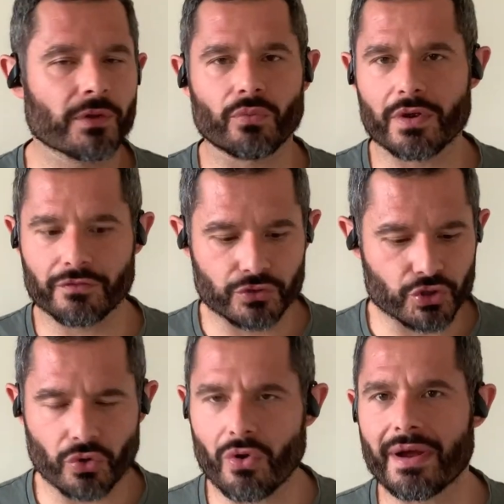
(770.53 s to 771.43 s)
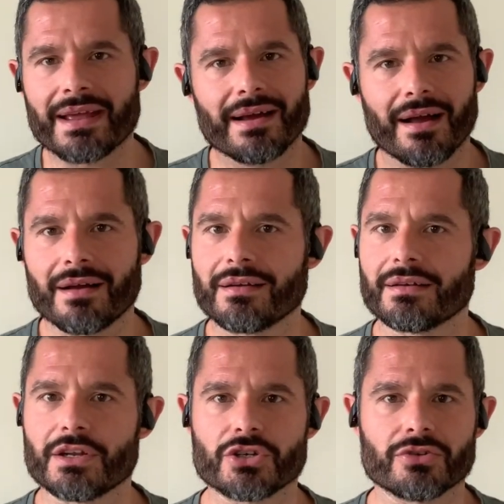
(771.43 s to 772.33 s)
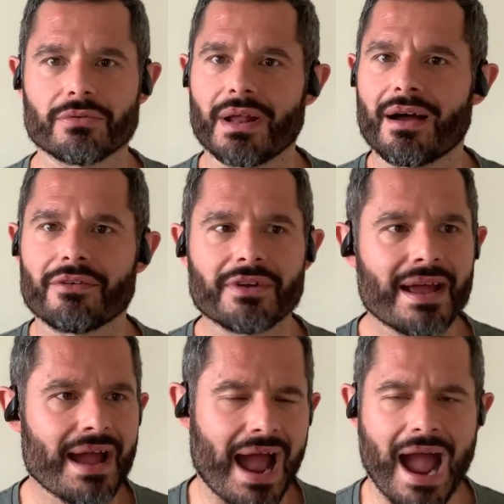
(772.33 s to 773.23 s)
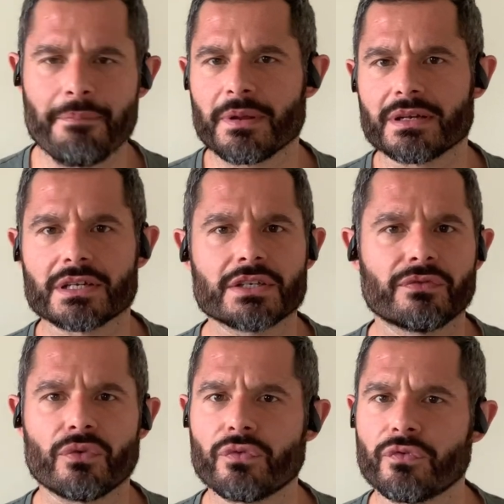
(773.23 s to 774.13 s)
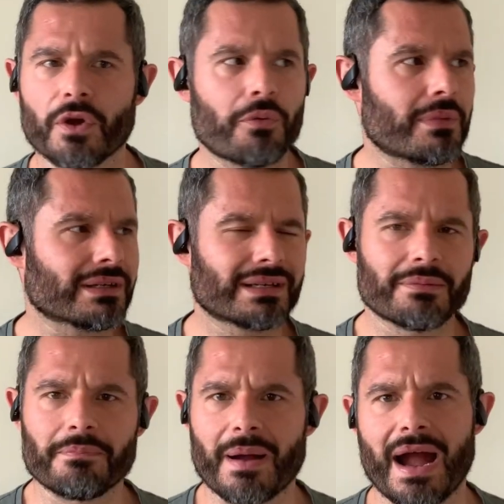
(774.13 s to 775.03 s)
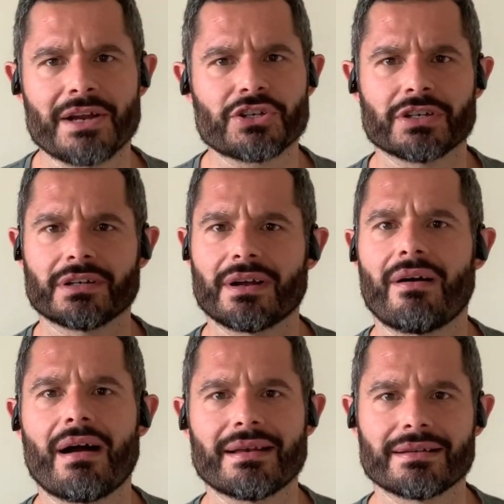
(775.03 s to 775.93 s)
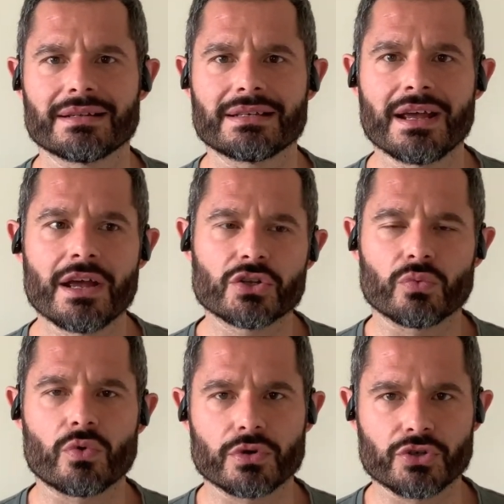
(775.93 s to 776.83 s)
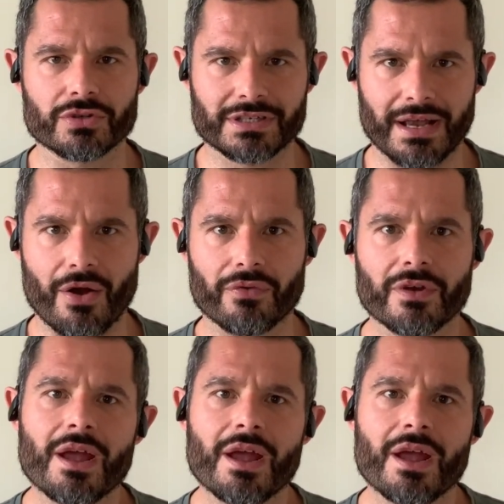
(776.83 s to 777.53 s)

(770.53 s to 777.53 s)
with joy, unconditional love, happiness, fulfillment, compassion, kindness towards yourself,